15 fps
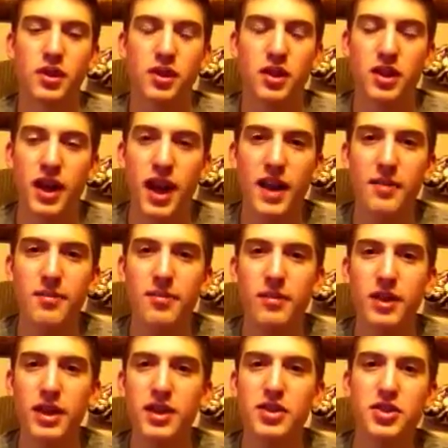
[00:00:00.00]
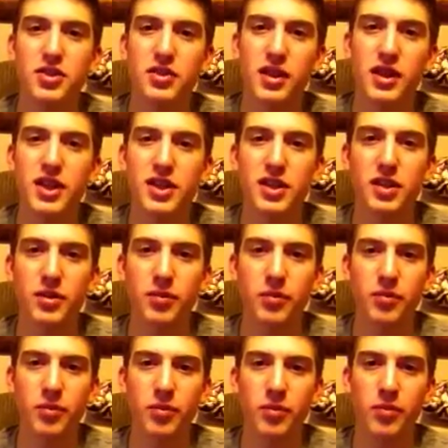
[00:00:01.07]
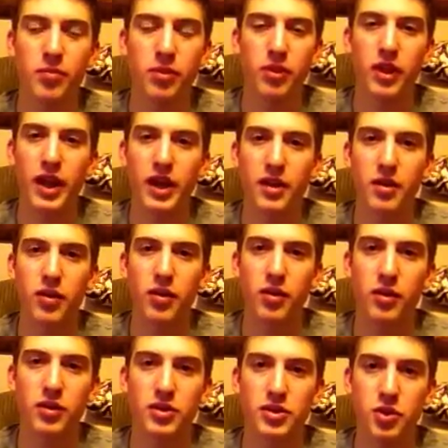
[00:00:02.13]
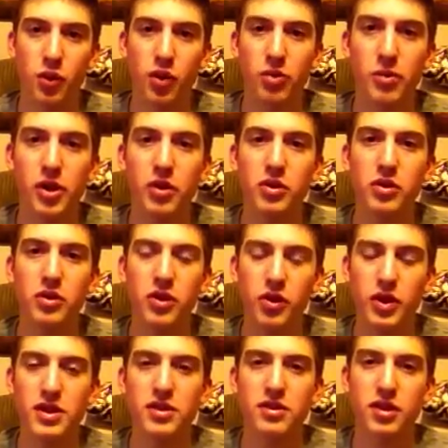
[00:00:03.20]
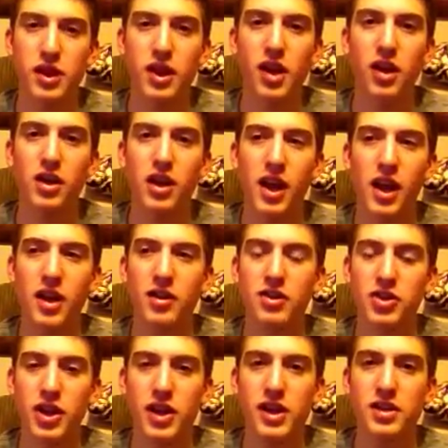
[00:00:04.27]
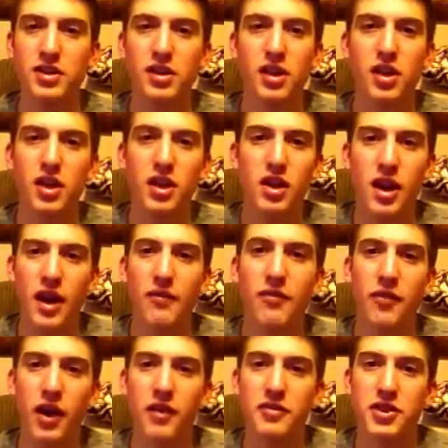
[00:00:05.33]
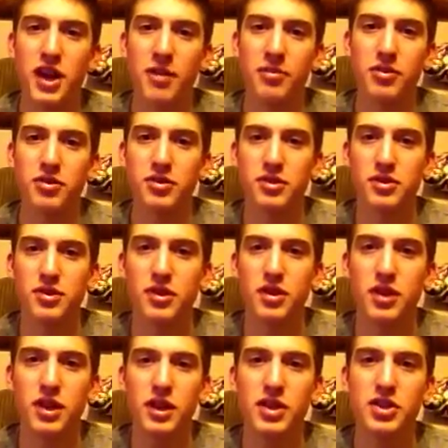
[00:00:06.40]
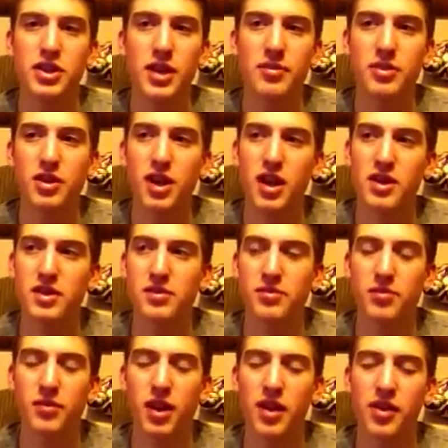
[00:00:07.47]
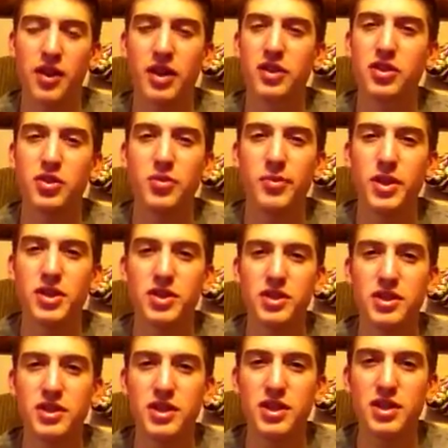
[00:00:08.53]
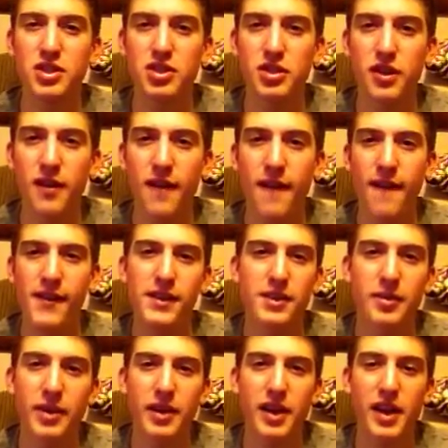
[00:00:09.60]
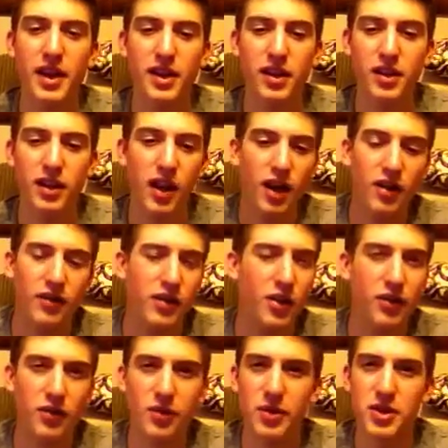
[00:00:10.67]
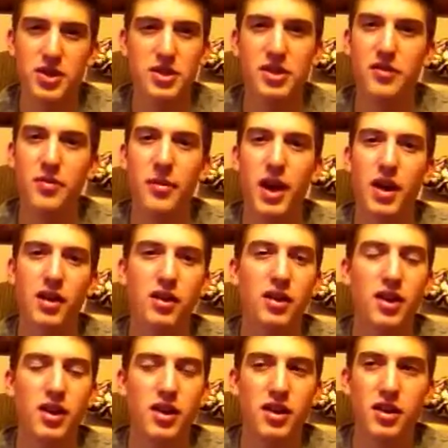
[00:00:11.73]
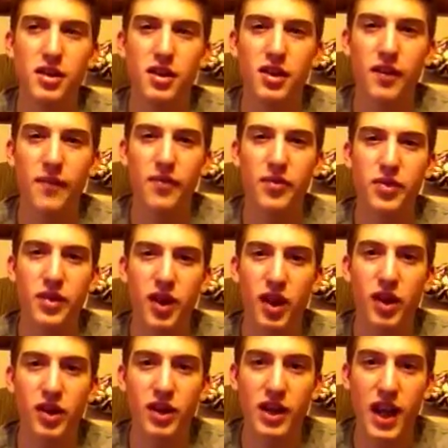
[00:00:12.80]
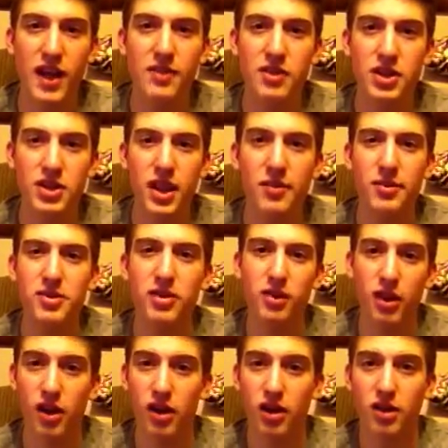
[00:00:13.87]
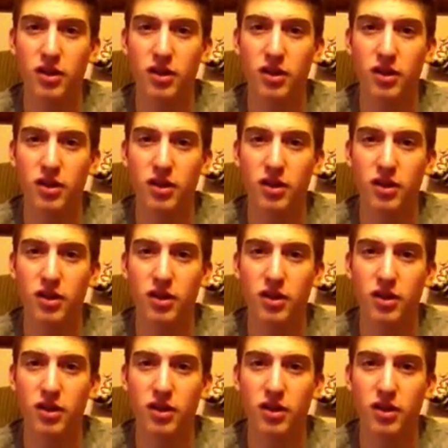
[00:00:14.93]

the game, each like story mode, Chris, Leon, and Jake's have 5 chapters. Each chapter has, I think, 2 missions each, something like that. I don't even know if the missions even matter. The chapters are long.